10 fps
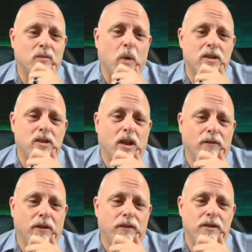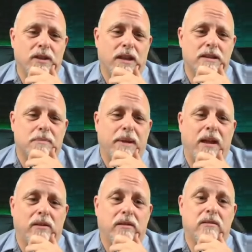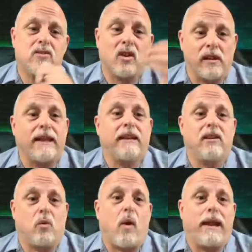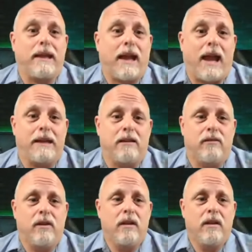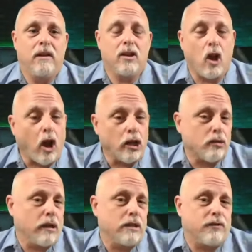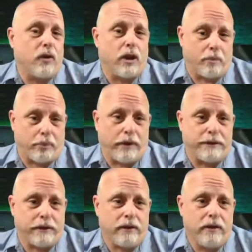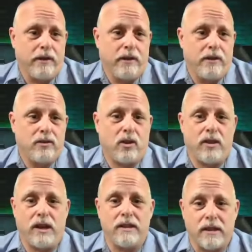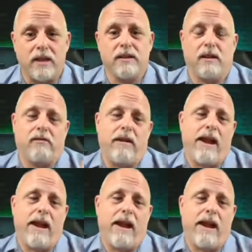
why don't you talk for a few seconds about selecting the right kind of cartridge for your printer? Yeah, so yeah, yeah, yeah.